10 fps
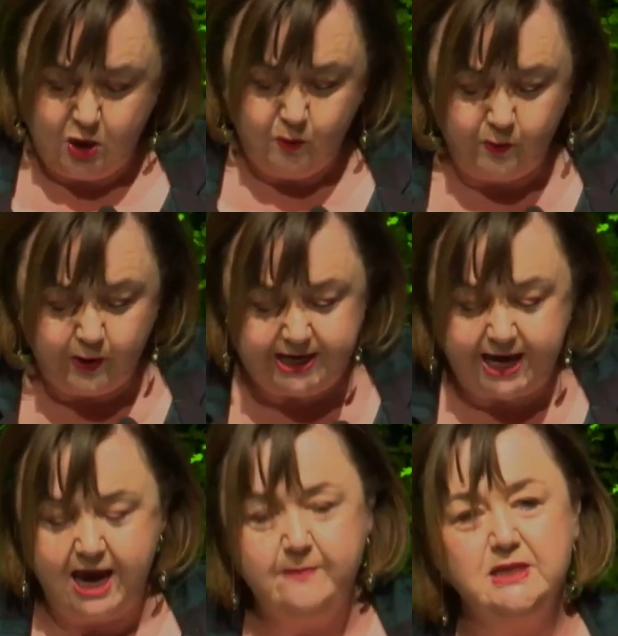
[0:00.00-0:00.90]
When we
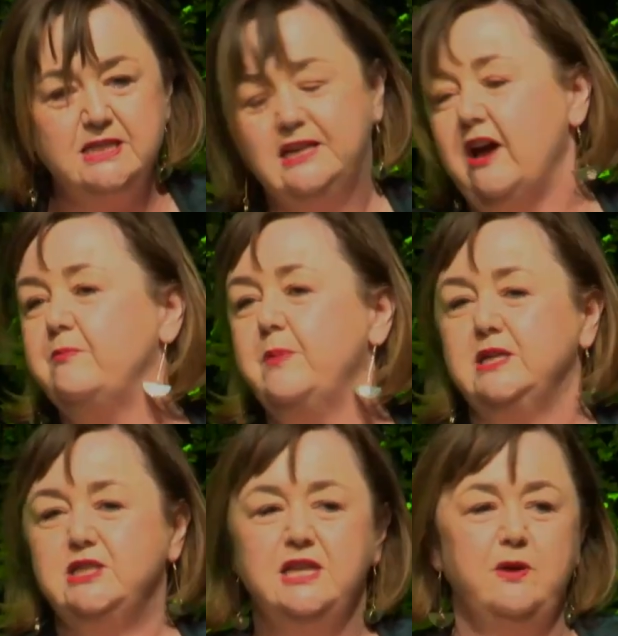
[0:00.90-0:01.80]
came into
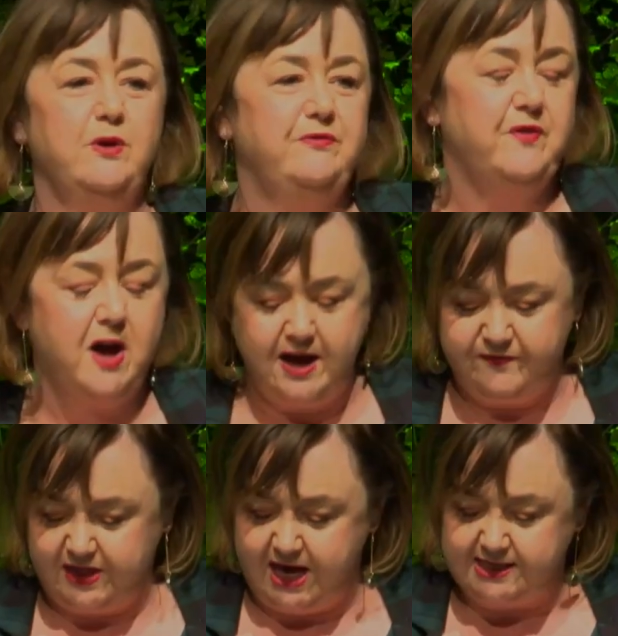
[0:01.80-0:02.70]
government, there were
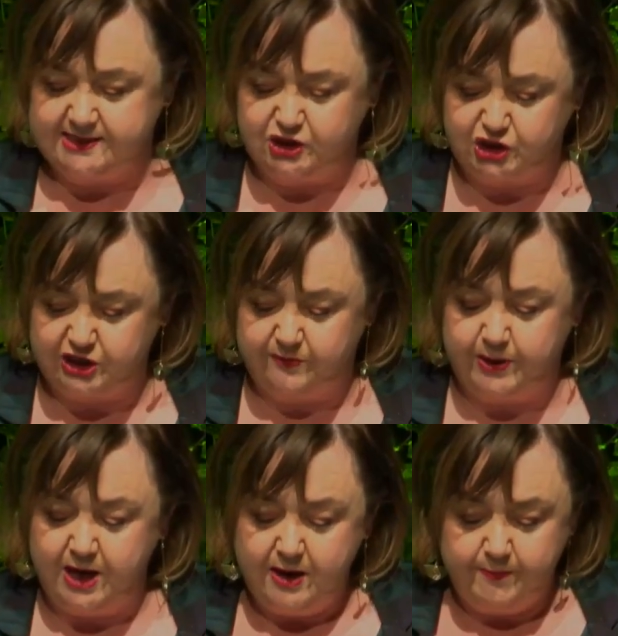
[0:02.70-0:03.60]
5,000 CHIP
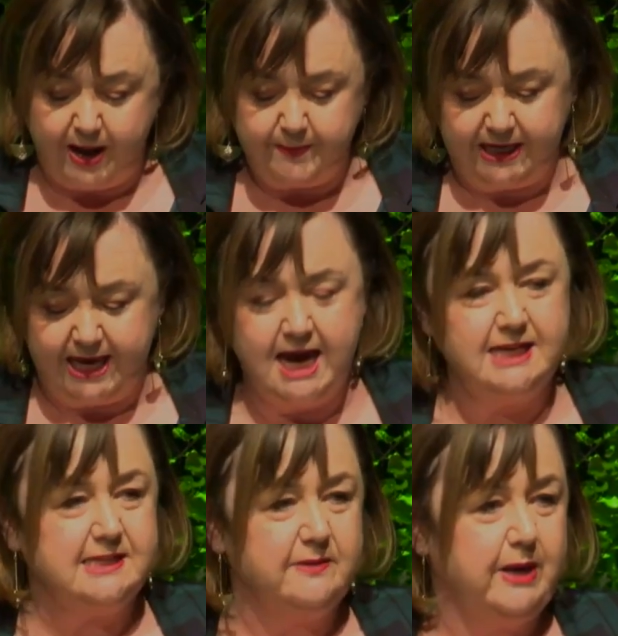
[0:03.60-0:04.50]
public
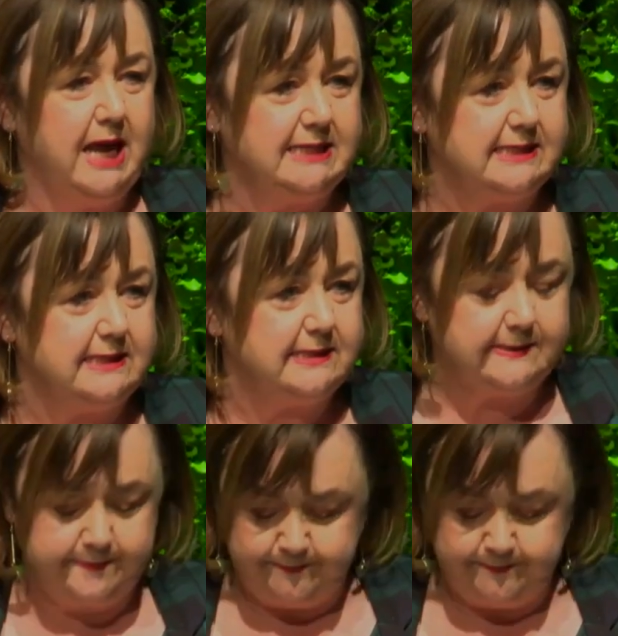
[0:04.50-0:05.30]
housing places.